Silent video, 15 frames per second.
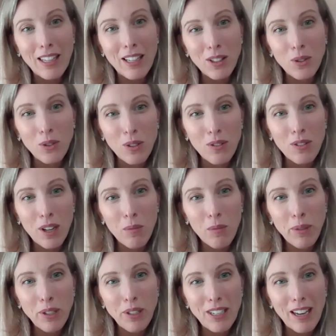that sort of
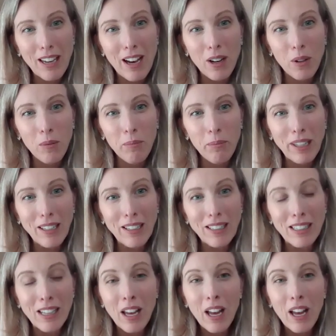therapeutic help, because